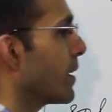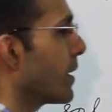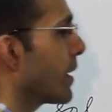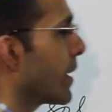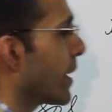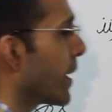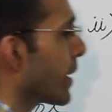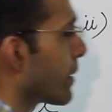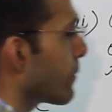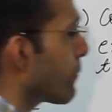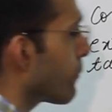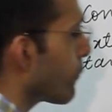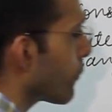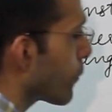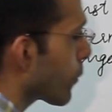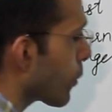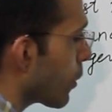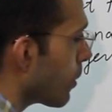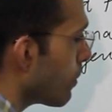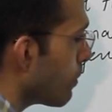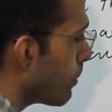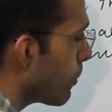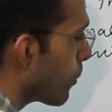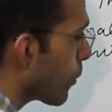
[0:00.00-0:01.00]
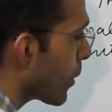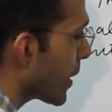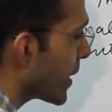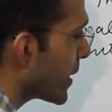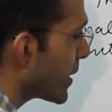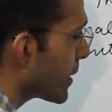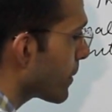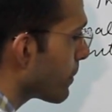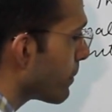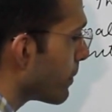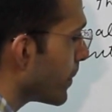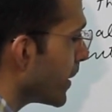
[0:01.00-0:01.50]
And from
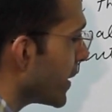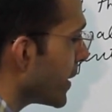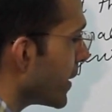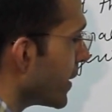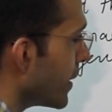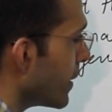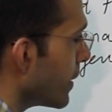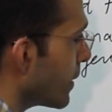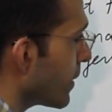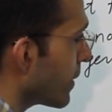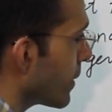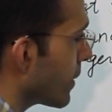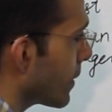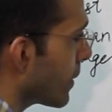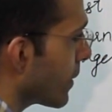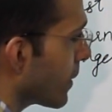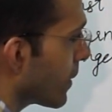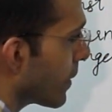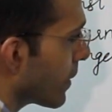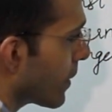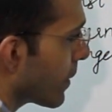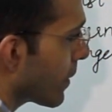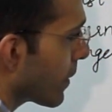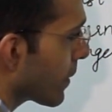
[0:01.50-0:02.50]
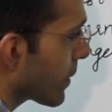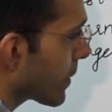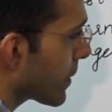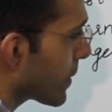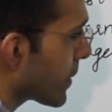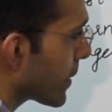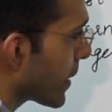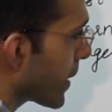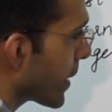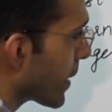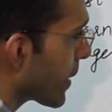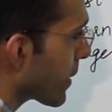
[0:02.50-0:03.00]
point B,
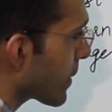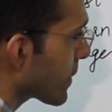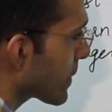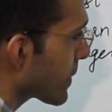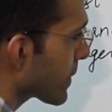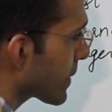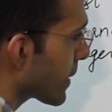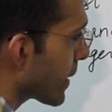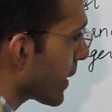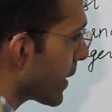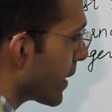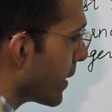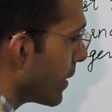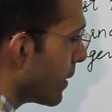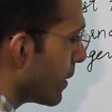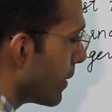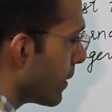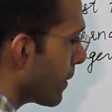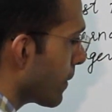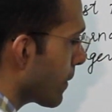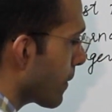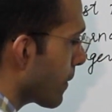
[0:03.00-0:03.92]
take a scale